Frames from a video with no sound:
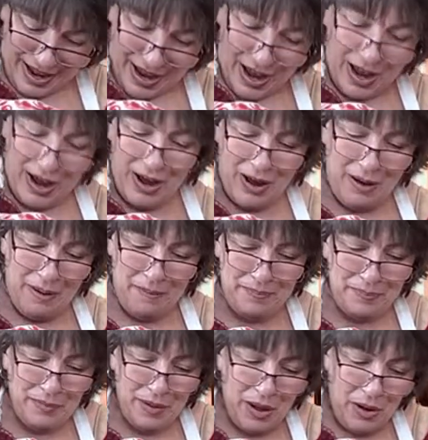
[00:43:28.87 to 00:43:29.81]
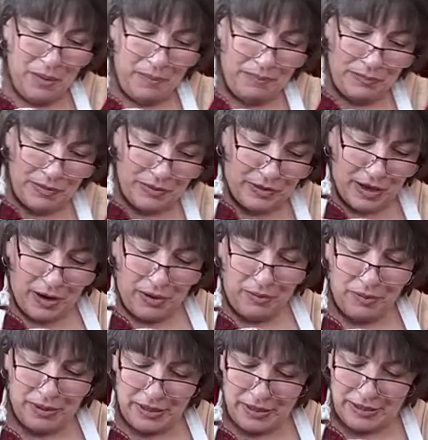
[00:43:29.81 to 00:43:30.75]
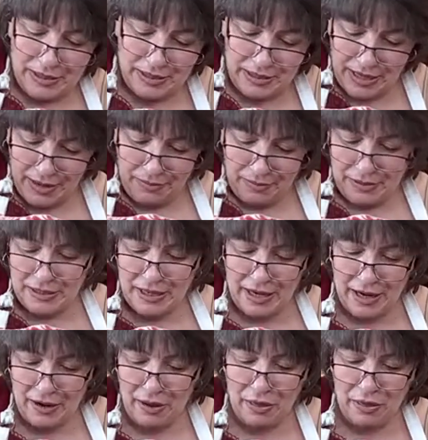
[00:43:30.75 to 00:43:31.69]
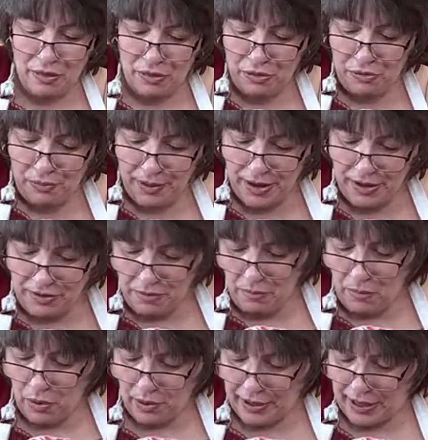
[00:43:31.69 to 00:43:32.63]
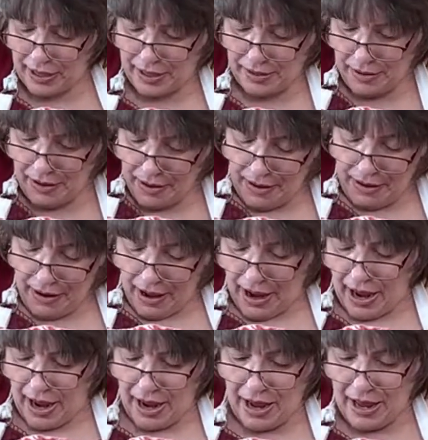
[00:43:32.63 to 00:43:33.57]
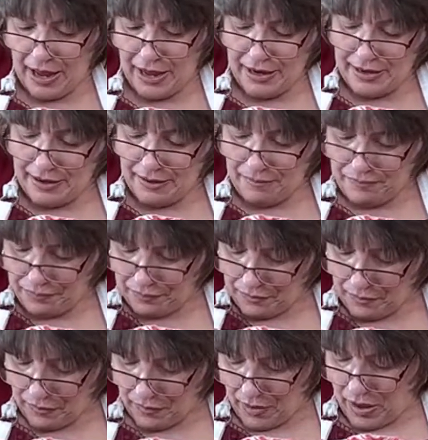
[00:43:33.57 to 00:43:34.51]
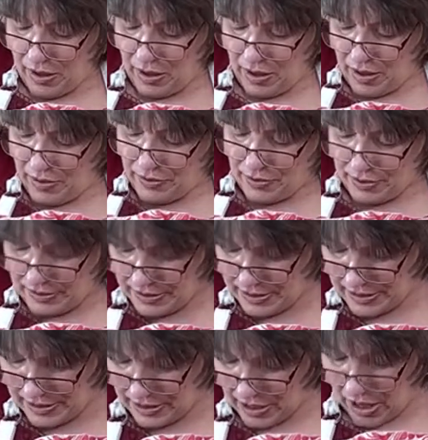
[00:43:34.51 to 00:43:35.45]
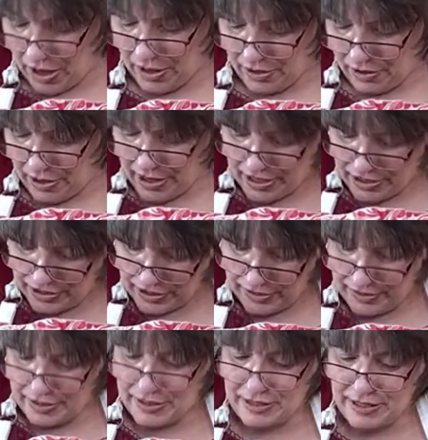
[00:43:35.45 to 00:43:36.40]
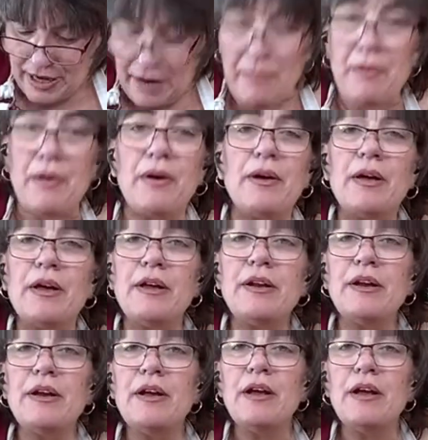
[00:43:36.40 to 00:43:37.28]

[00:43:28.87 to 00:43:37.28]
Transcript: um, it was like 3 in the morning, and there was this car crash in this neighborhood.